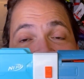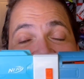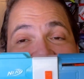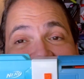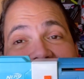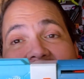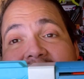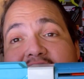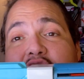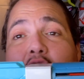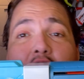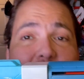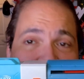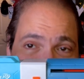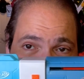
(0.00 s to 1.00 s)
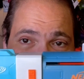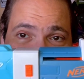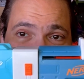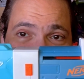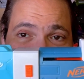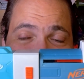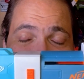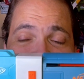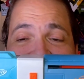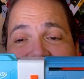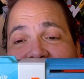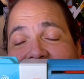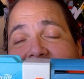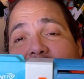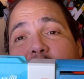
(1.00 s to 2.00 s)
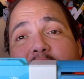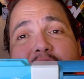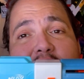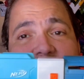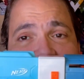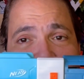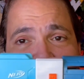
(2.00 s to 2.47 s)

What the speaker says: It's kind of jarring. Now, there are some